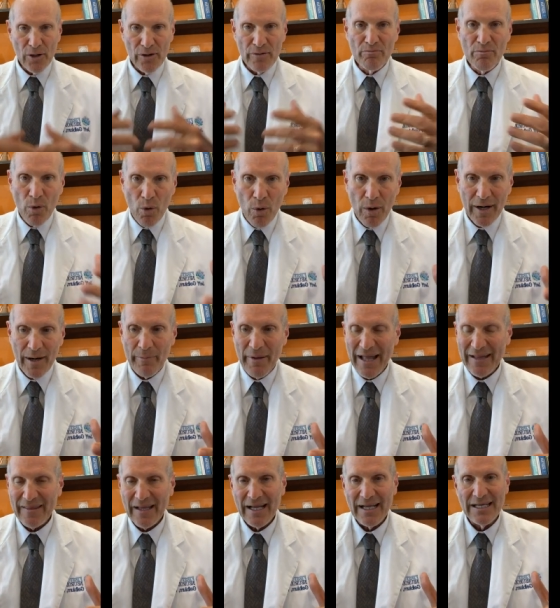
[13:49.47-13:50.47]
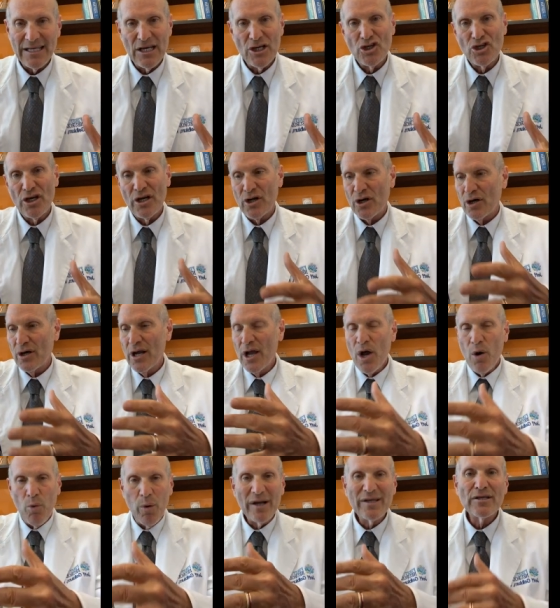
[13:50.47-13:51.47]
learn more about the condition or
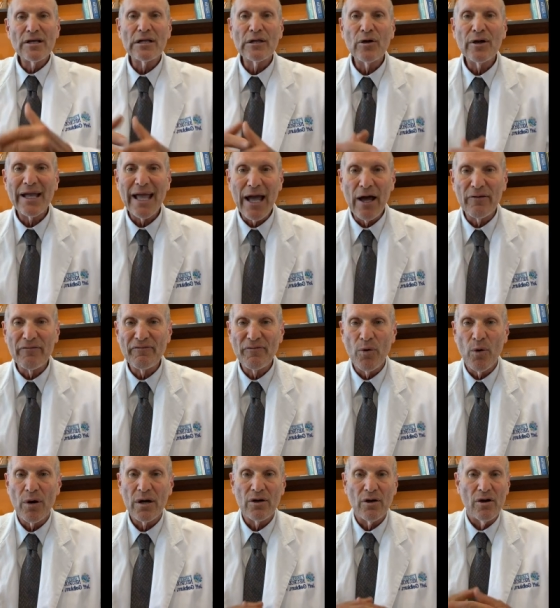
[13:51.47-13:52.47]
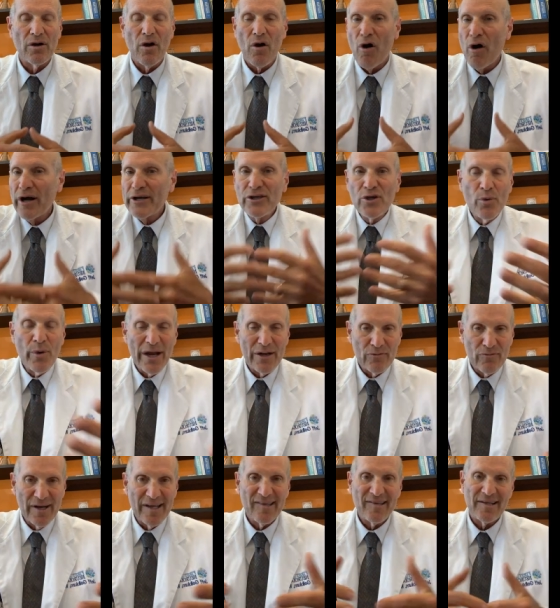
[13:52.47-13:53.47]
what to look out for or are
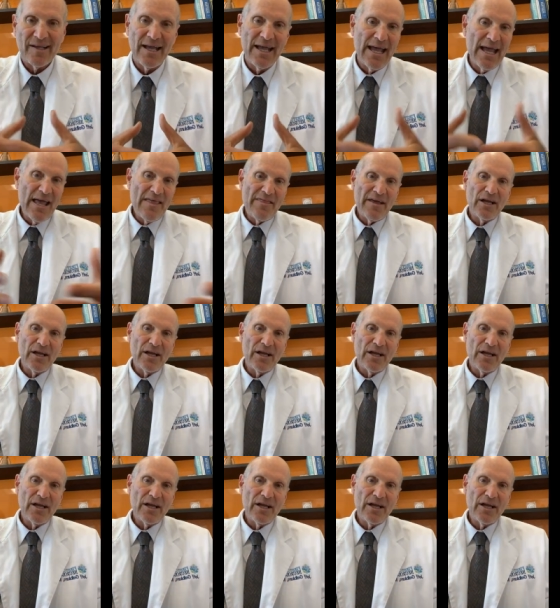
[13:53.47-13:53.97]
you at risk,